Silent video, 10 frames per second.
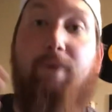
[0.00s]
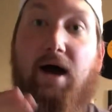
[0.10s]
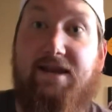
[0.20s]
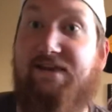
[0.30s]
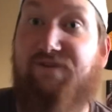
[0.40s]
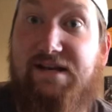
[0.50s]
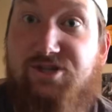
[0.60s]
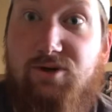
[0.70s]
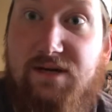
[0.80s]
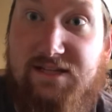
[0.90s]
But if I
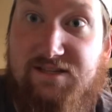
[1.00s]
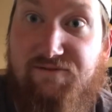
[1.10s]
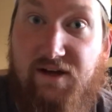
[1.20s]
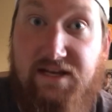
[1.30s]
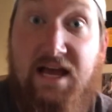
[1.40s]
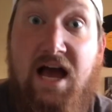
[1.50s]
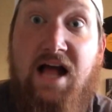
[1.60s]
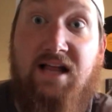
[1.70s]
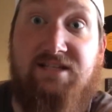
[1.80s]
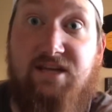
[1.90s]
do get this funding,
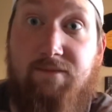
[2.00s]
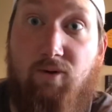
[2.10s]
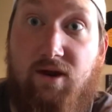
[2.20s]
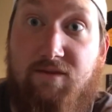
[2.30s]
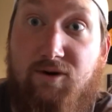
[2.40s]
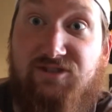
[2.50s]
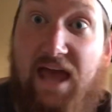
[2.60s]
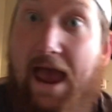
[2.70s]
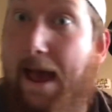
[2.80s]
then it's going to be one of the most